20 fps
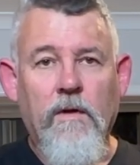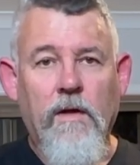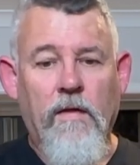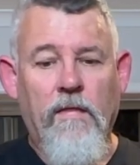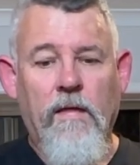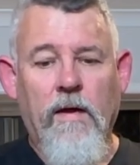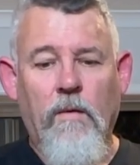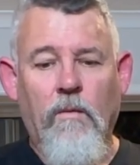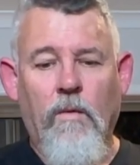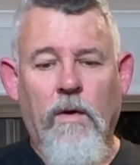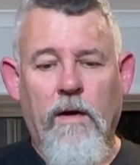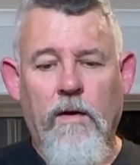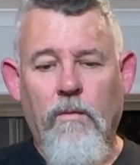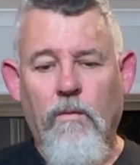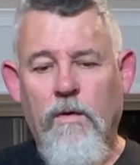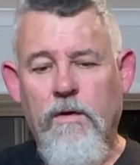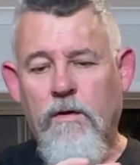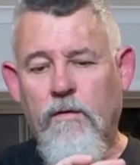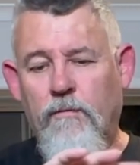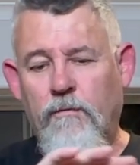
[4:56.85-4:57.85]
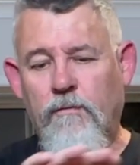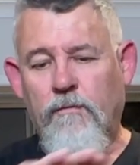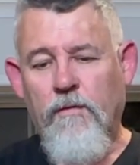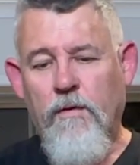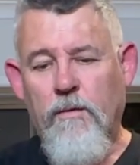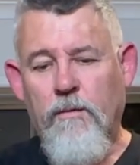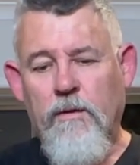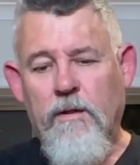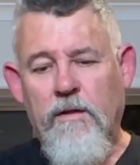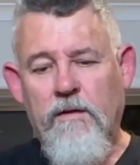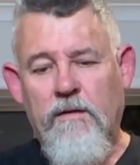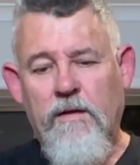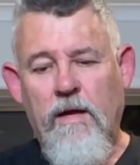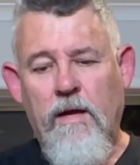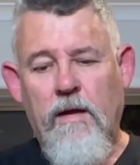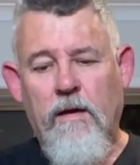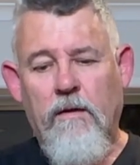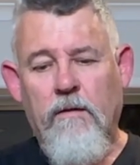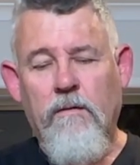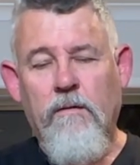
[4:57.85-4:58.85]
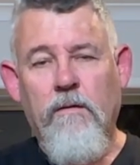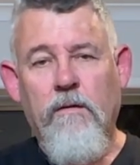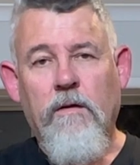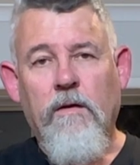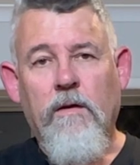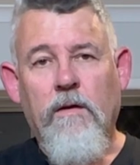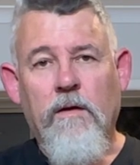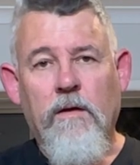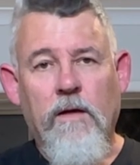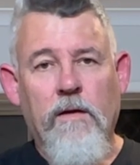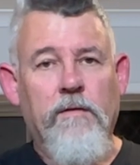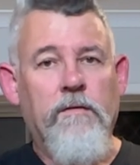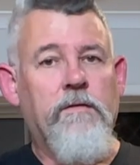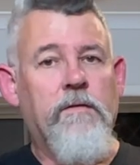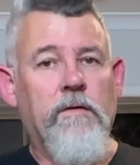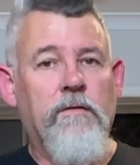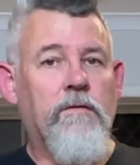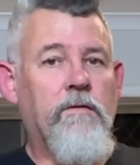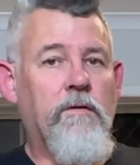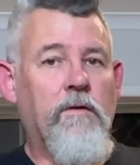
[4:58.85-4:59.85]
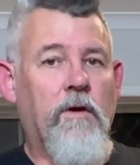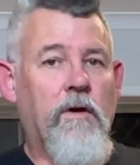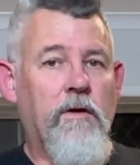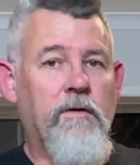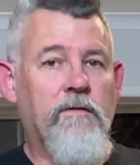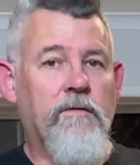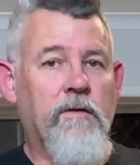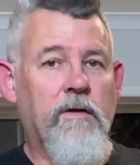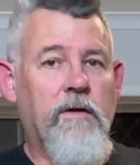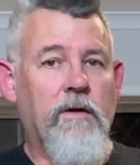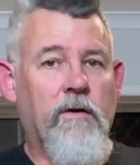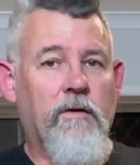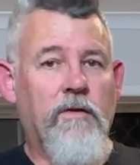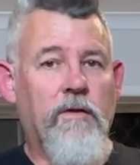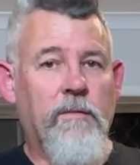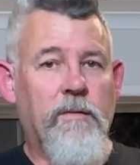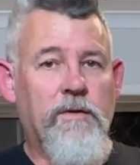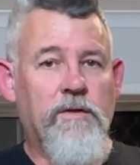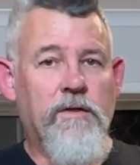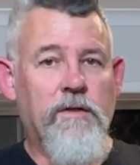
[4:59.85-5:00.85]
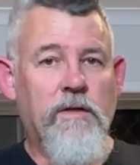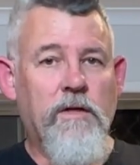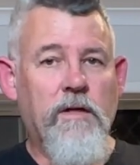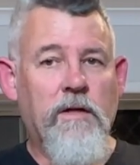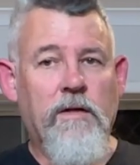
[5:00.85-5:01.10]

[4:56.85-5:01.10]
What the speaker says: And that way, when you fold it down, It sits nicely on the machine.